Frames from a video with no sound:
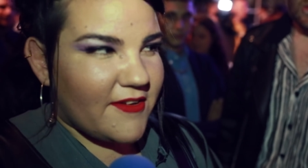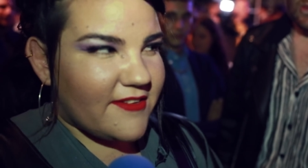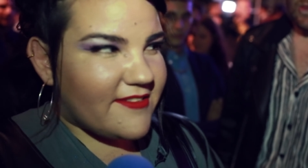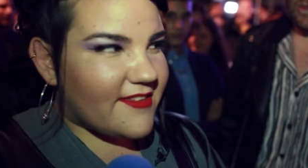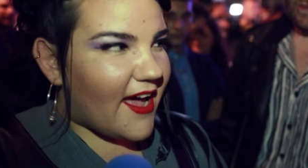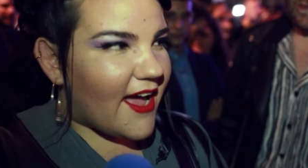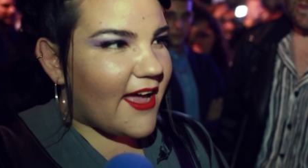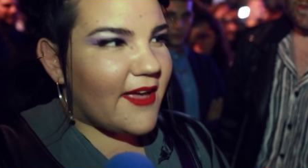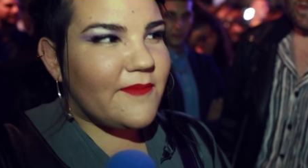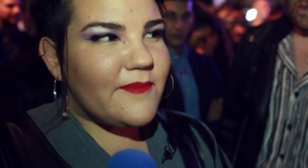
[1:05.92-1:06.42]
every
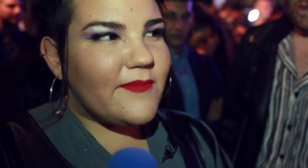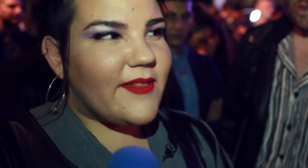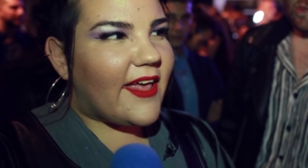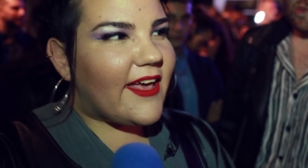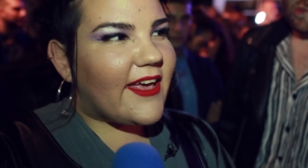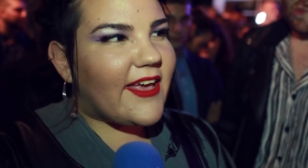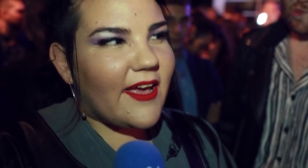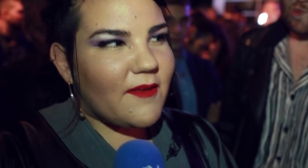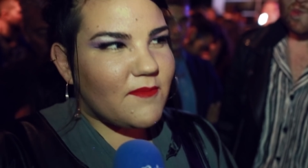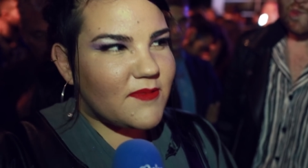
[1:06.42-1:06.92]
time,
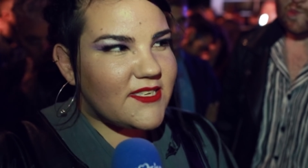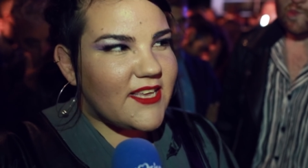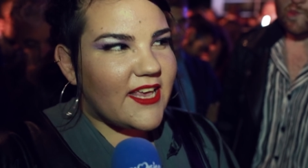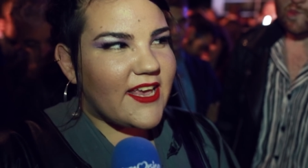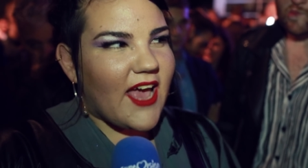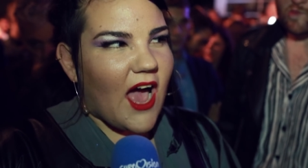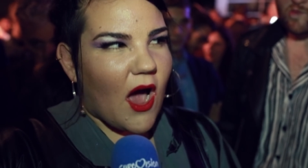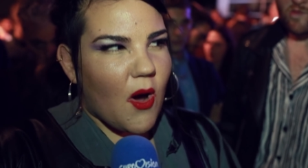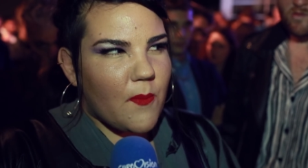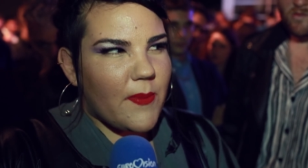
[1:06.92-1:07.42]
like I'm
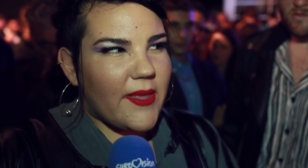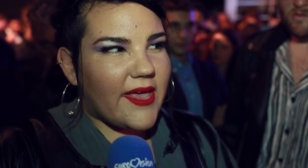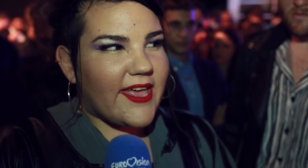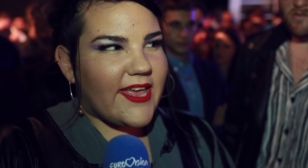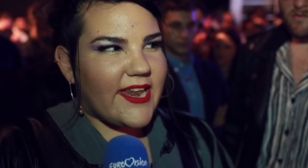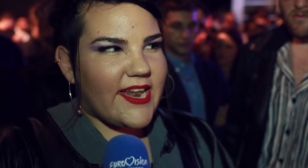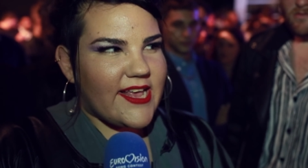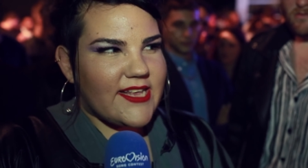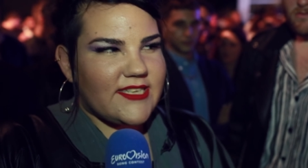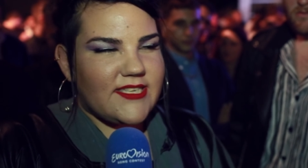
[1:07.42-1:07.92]
seeing how
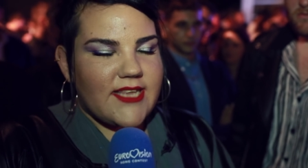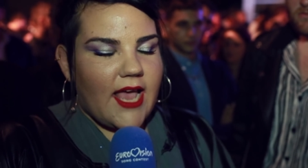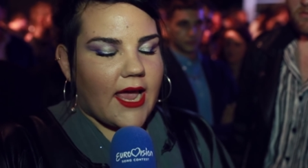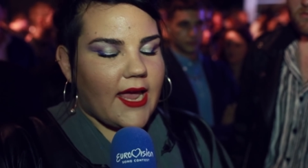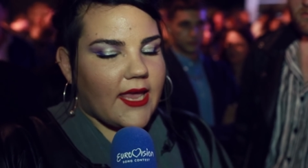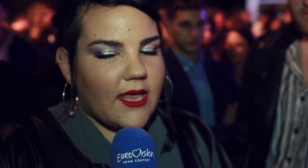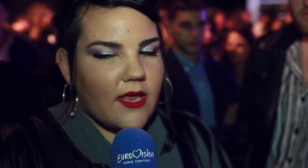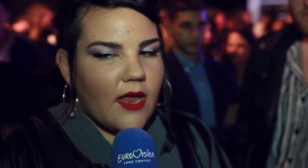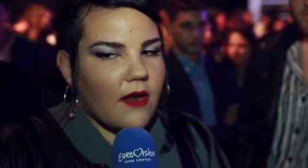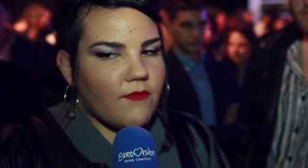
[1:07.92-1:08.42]
big it is. I
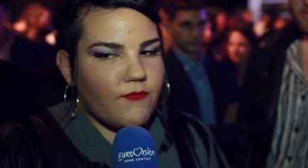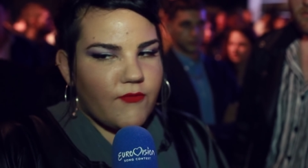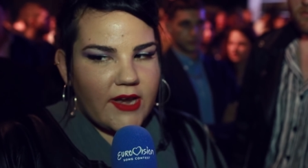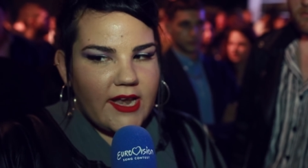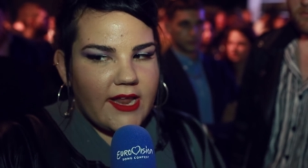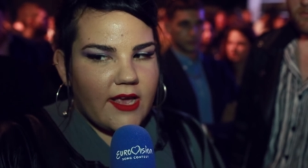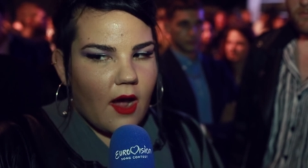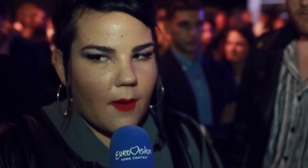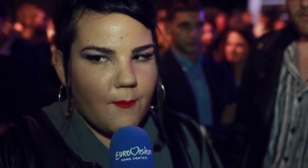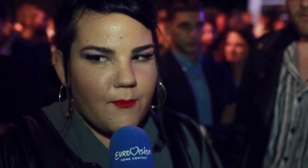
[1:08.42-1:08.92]
can't
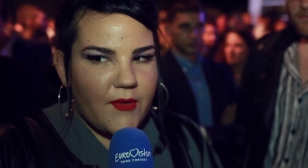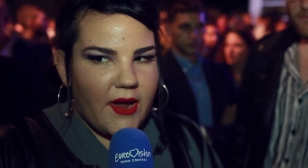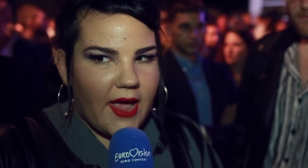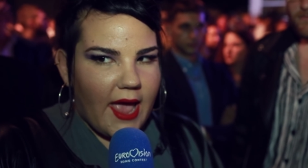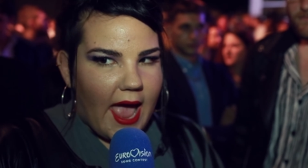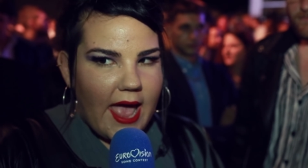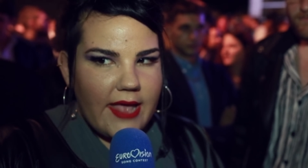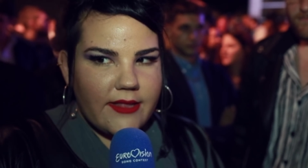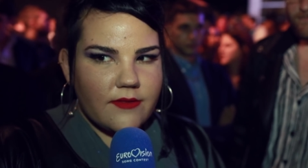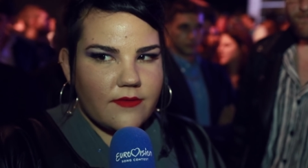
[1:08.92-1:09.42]
really
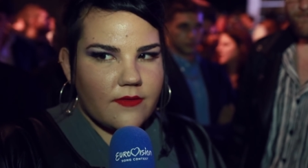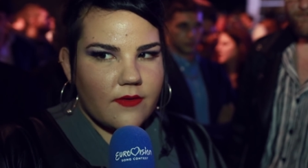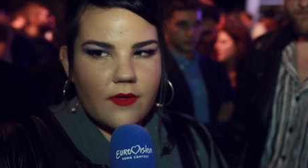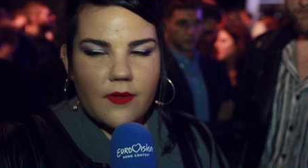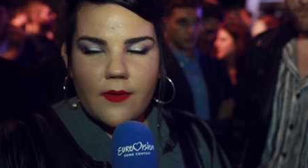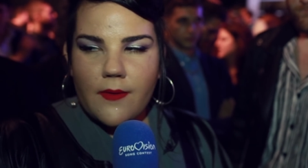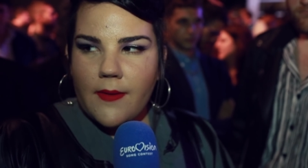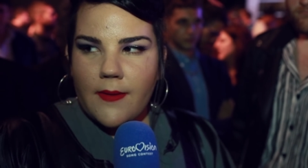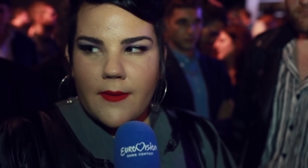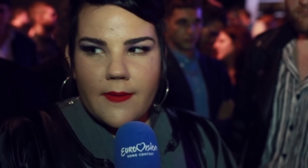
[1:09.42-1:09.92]
comprehend.
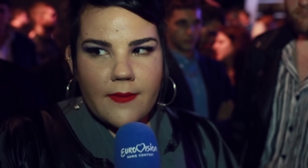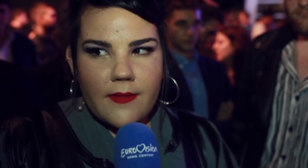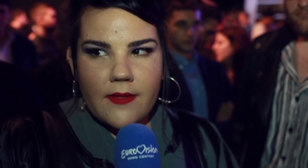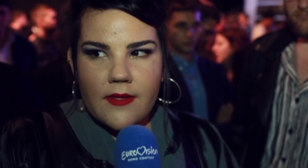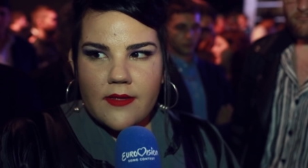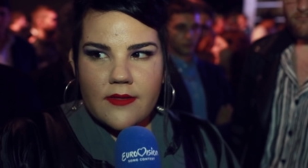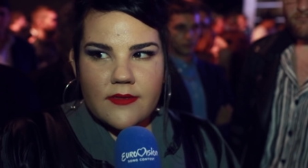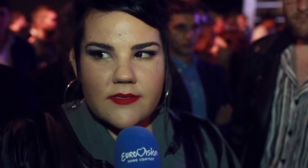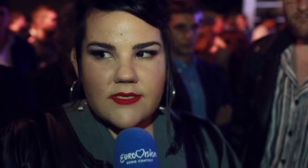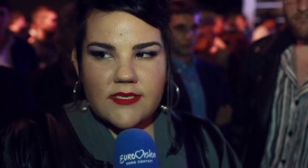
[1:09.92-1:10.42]

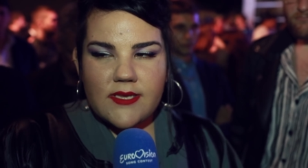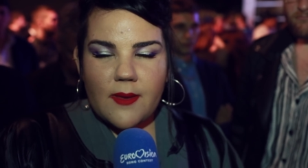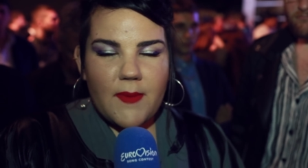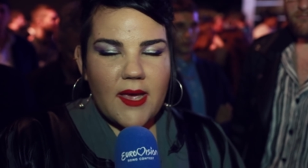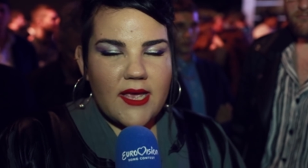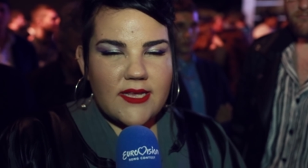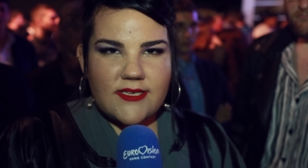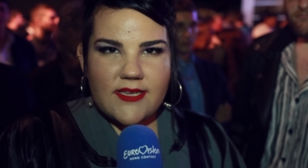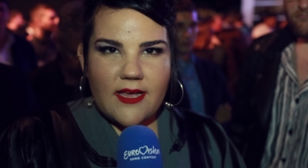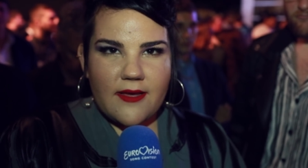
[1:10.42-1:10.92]
It's
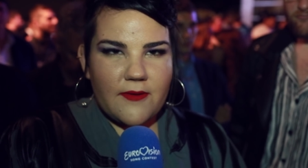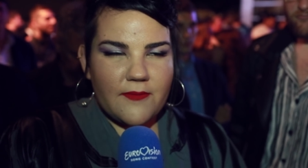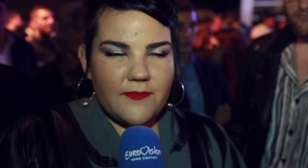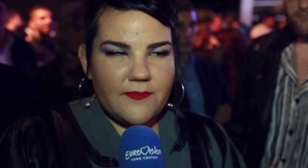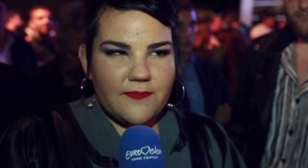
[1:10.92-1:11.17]
amazing.